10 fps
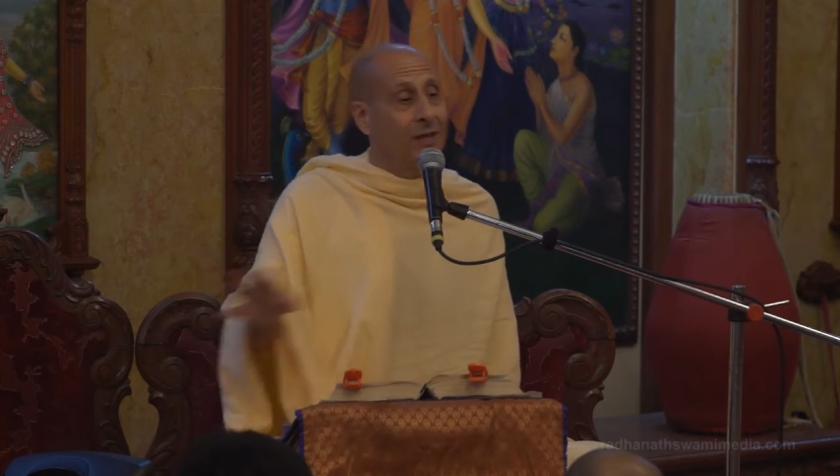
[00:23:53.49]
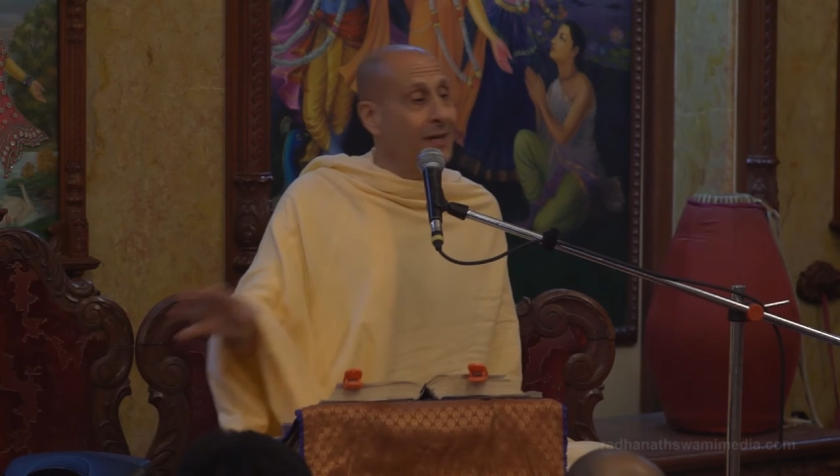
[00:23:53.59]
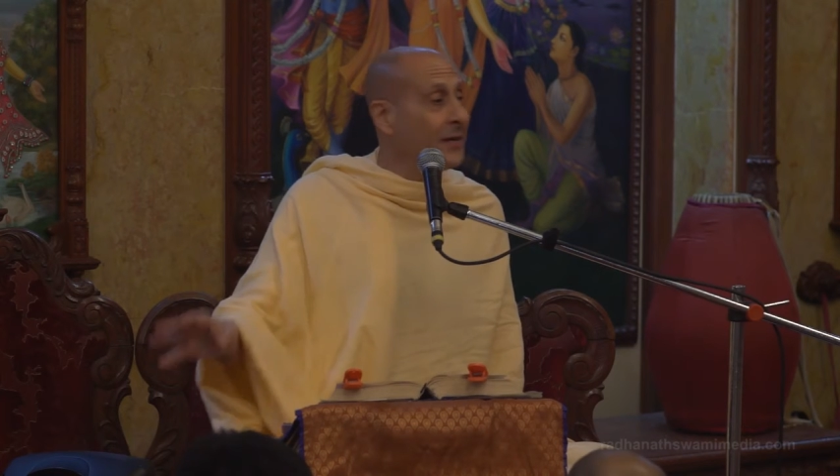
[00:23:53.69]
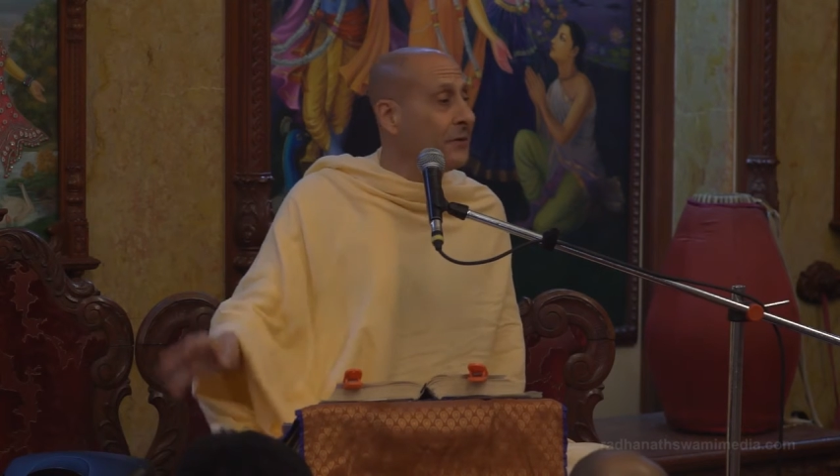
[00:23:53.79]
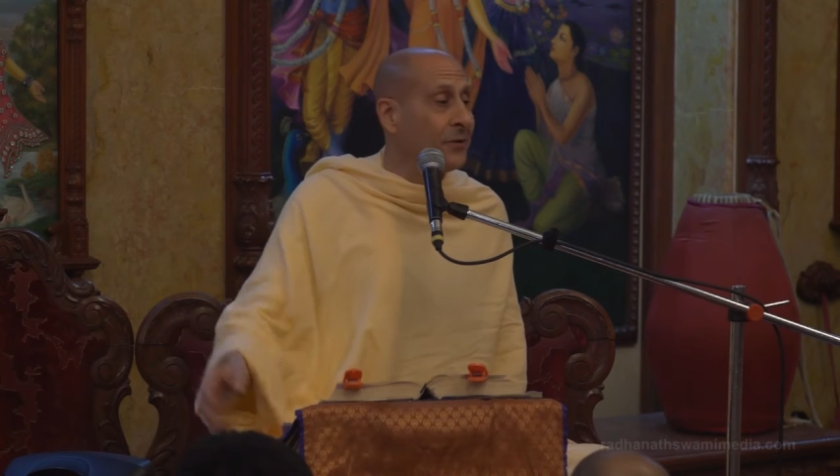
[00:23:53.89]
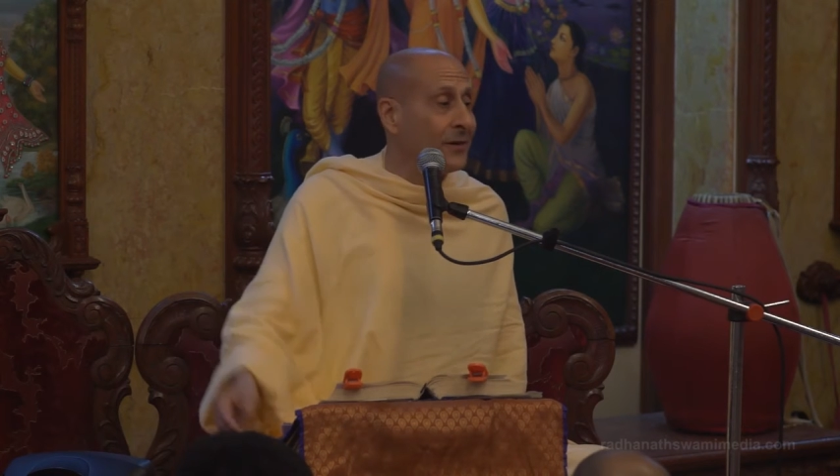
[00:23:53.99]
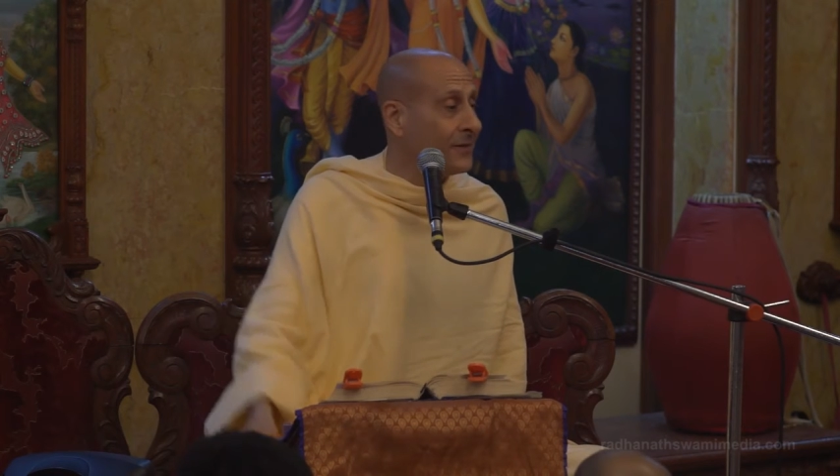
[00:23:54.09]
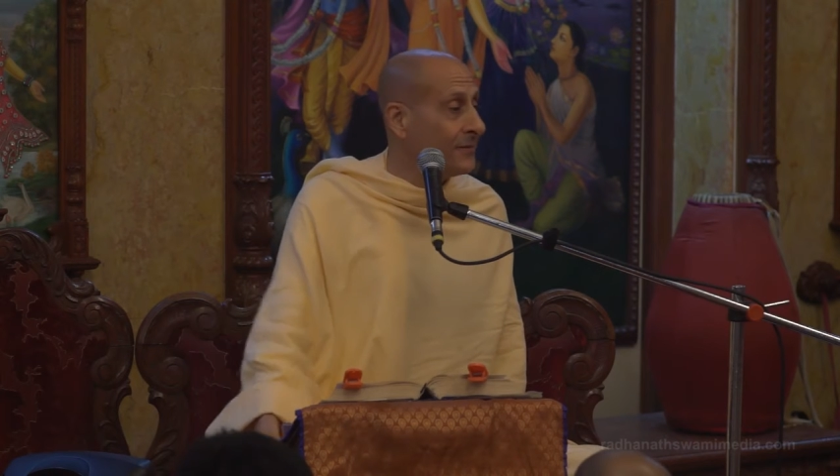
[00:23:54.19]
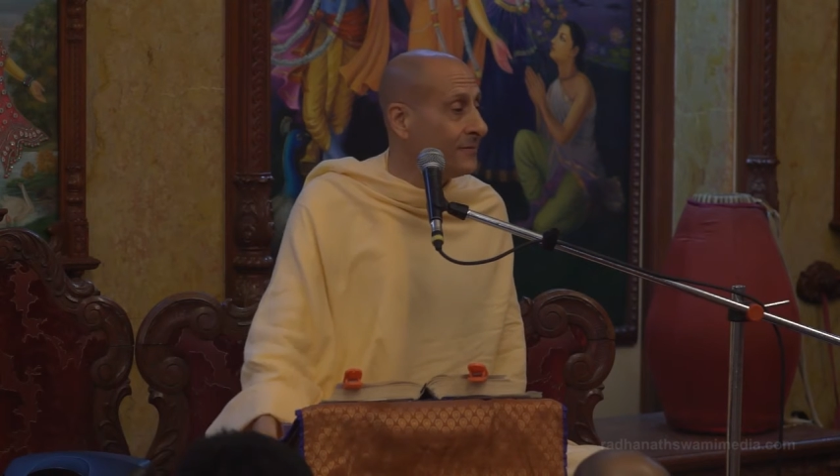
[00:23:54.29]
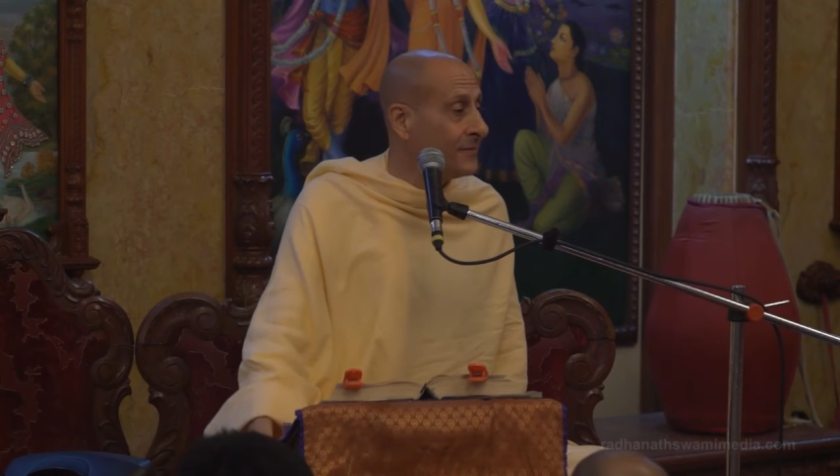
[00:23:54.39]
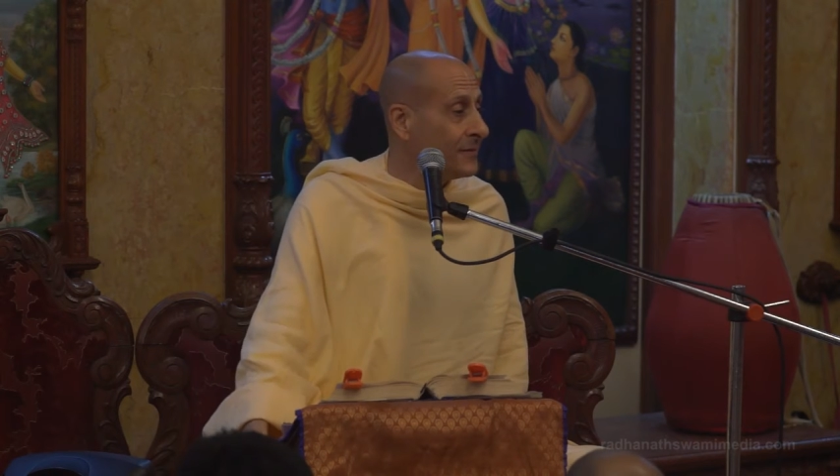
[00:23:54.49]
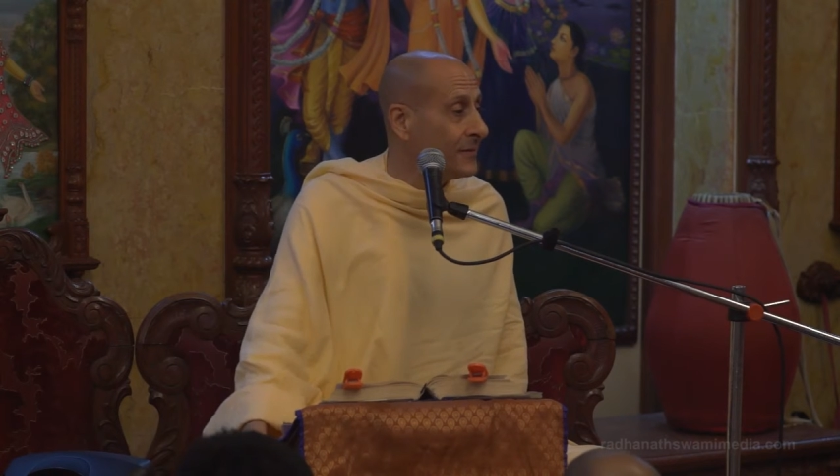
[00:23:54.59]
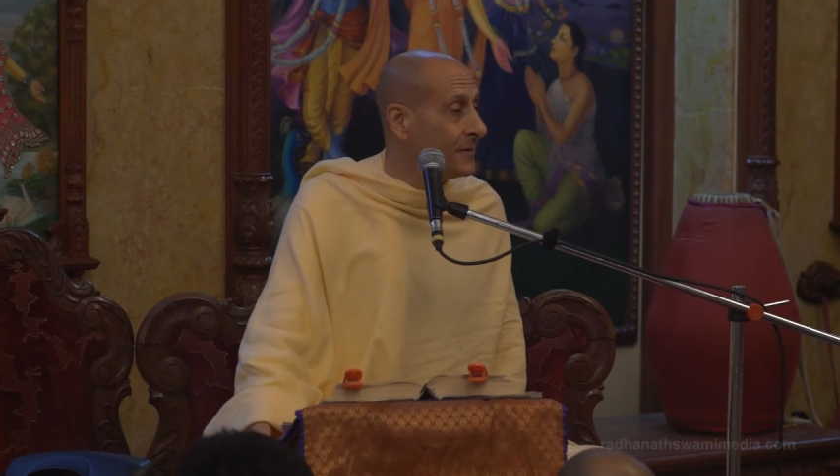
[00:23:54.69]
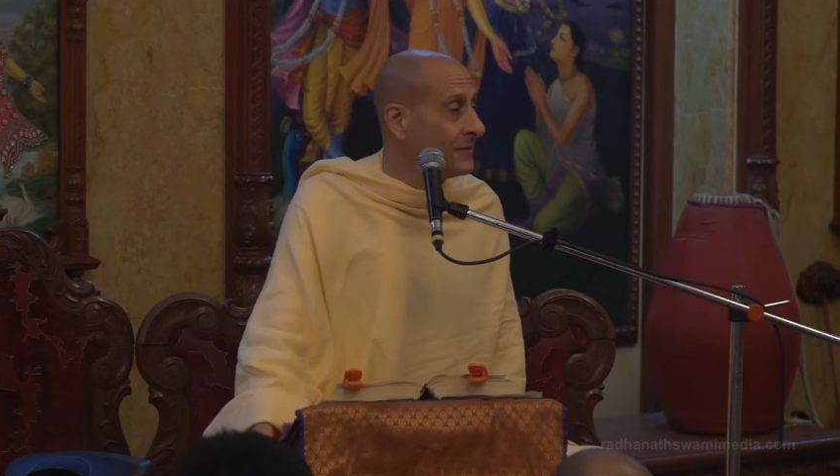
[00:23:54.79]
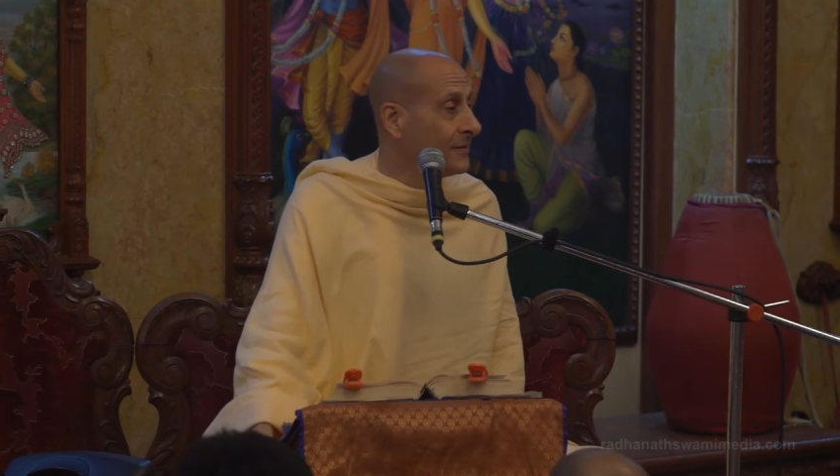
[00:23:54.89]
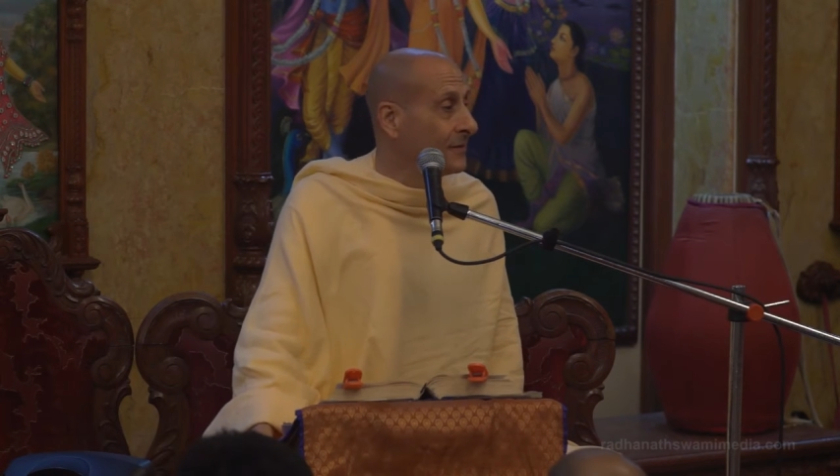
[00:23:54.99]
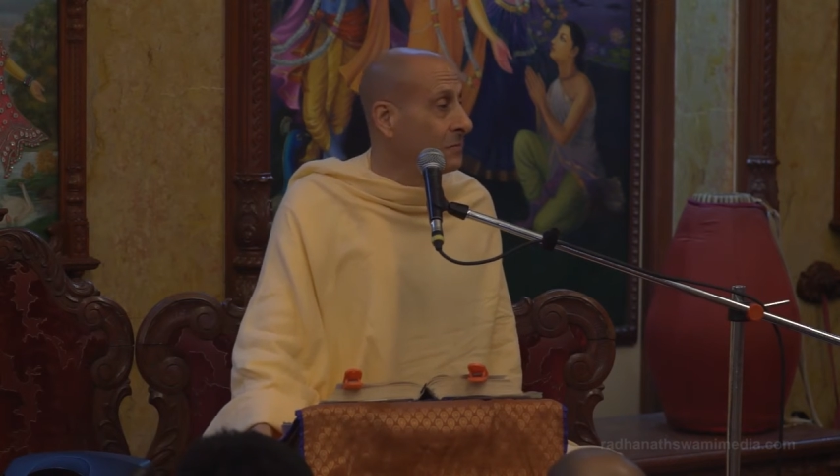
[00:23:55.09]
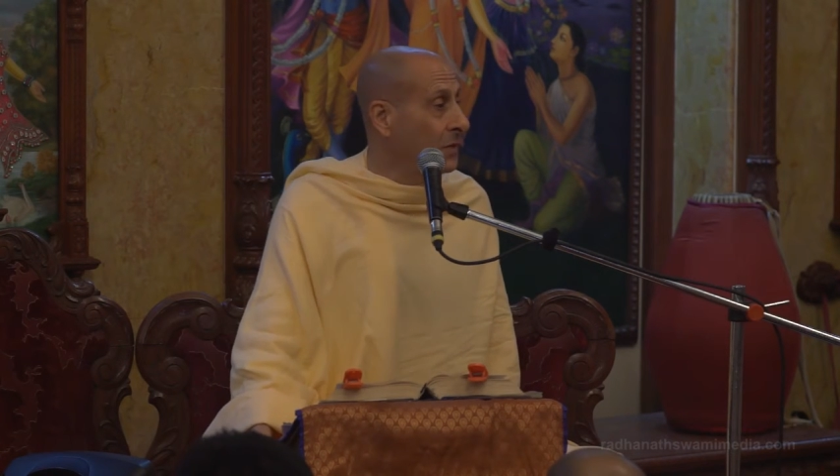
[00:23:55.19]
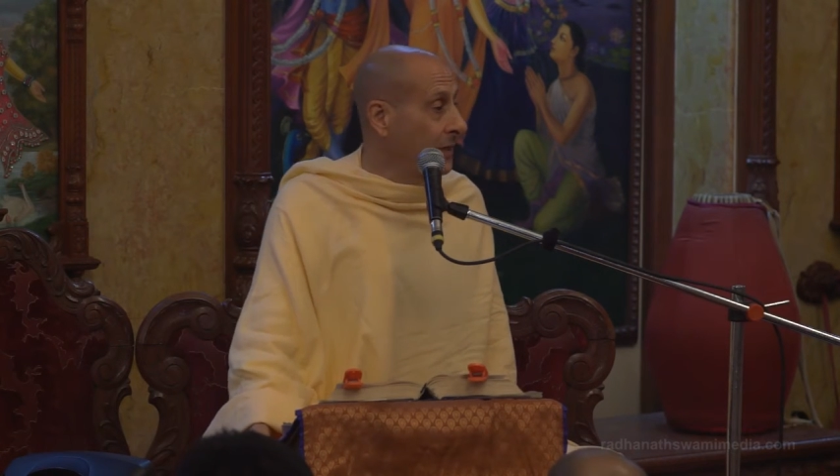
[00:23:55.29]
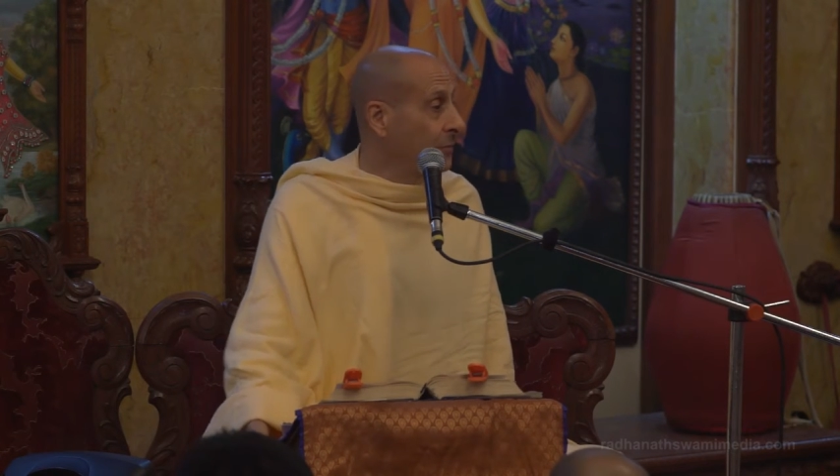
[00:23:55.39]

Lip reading: anyone, but he